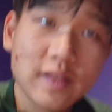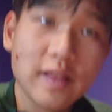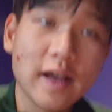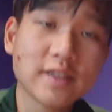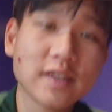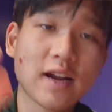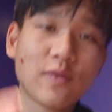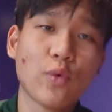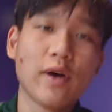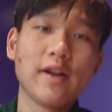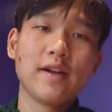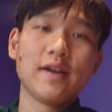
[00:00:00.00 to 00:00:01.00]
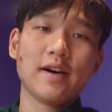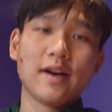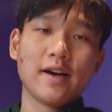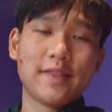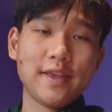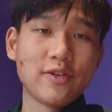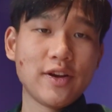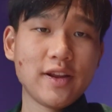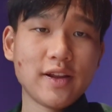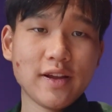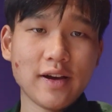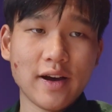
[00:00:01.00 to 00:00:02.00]
that's kind of when
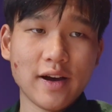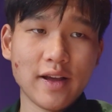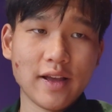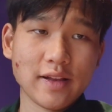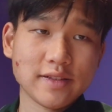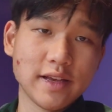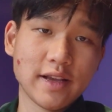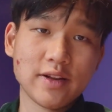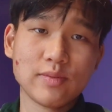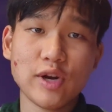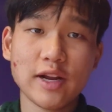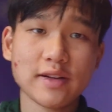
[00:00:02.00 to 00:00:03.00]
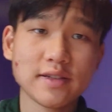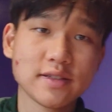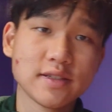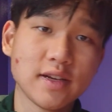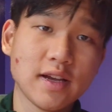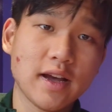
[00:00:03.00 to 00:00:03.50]
theory gets taken into practice.